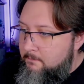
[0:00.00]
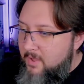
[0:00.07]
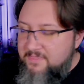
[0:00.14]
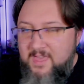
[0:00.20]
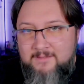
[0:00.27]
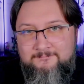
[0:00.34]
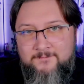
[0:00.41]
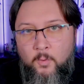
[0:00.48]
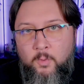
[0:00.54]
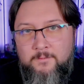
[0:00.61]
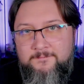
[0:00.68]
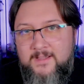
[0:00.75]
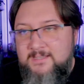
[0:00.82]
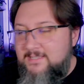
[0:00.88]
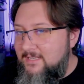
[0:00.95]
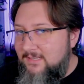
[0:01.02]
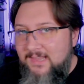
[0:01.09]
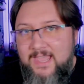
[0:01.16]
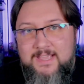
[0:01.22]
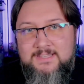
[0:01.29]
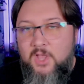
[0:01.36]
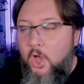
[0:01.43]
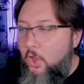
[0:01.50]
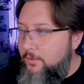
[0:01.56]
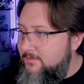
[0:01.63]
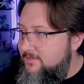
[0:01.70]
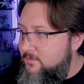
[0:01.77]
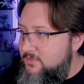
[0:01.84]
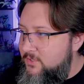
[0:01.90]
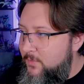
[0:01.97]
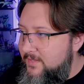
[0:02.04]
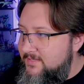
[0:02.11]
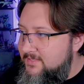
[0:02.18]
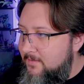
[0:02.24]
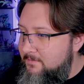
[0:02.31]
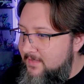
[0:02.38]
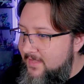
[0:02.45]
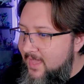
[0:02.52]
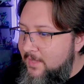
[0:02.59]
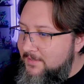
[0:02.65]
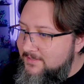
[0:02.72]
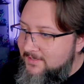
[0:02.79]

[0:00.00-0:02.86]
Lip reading: But that forward-facing leg is also doing something else.